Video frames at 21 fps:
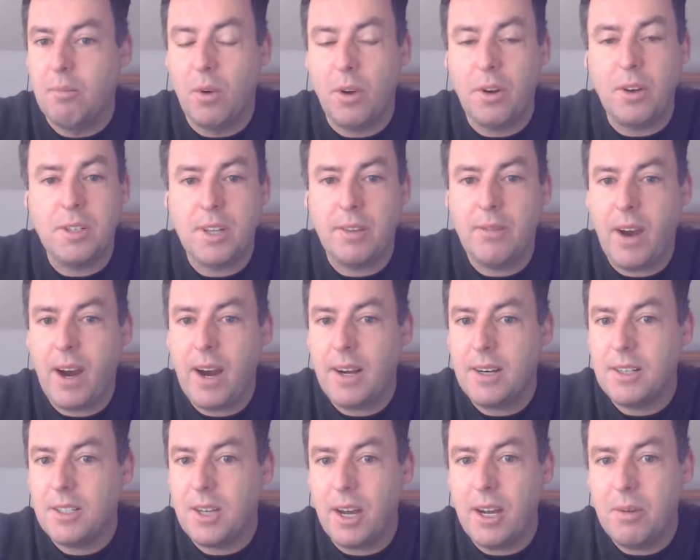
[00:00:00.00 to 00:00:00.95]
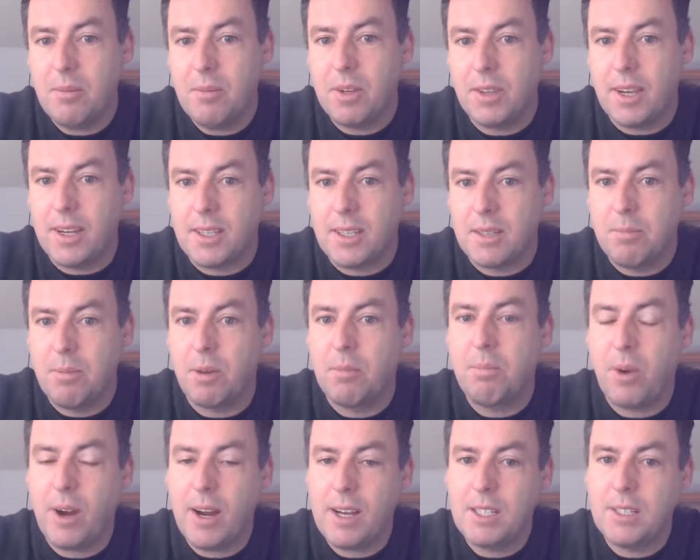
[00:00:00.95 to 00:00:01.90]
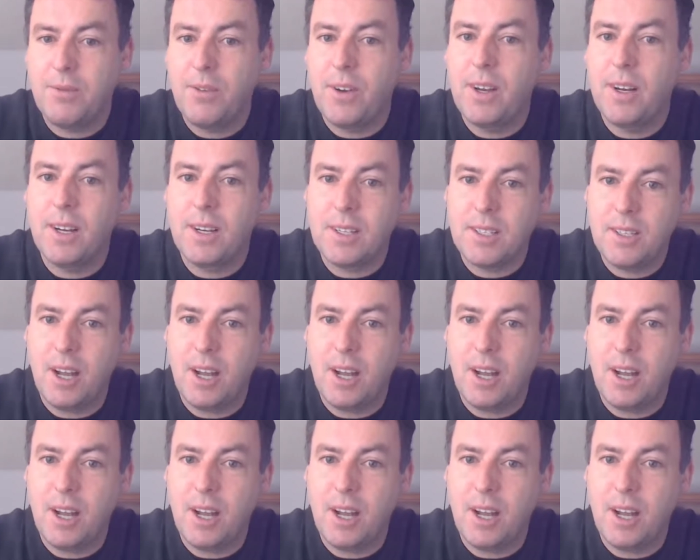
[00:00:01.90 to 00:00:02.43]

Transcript: have a hard time with this, but breastfeeding